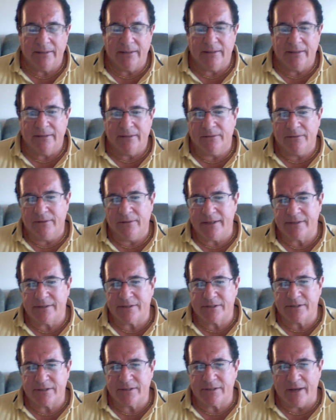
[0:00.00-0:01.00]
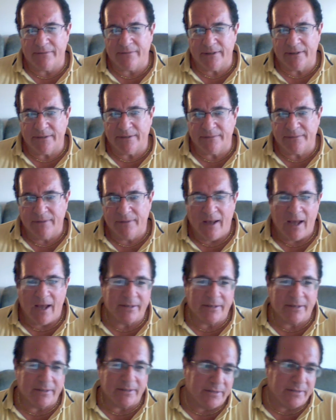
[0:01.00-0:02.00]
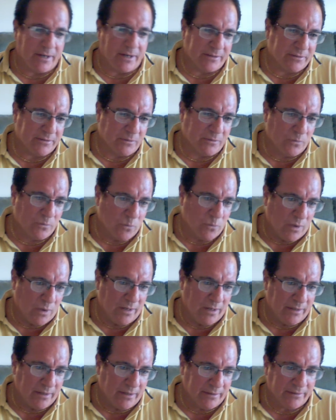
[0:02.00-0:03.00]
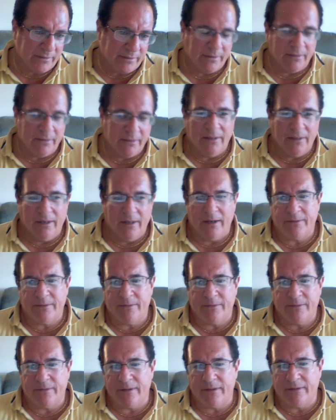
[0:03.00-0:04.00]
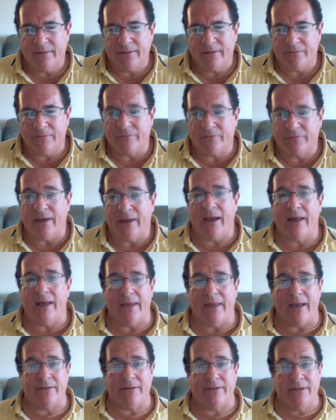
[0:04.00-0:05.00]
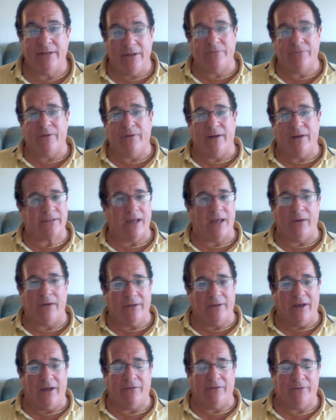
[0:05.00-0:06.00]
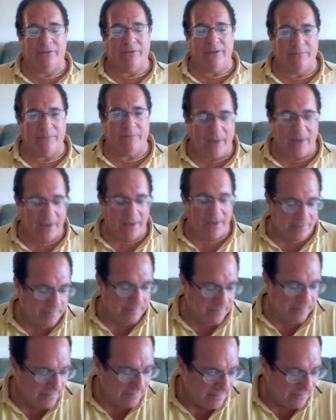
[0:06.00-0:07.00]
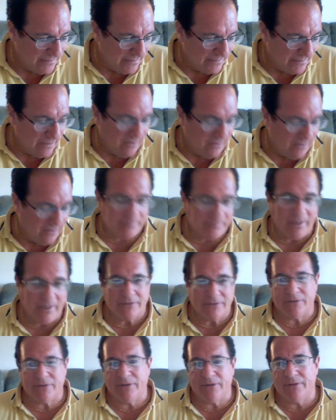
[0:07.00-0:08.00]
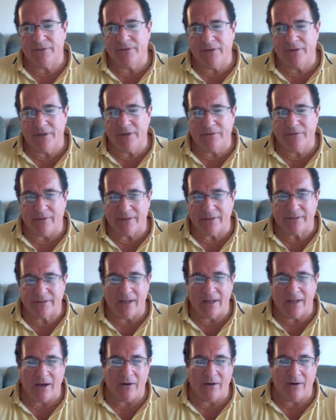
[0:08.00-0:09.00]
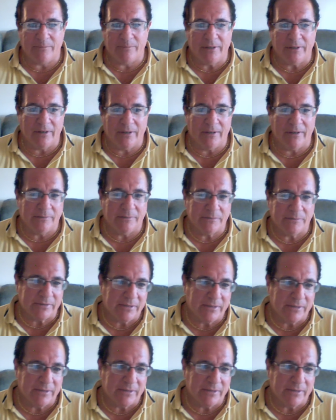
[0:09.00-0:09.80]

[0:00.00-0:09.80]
They're laying seven. I could cut it to one. I think if they had that defense, I would definitely have bet them, but now I'm not sure their defense. Now it becomes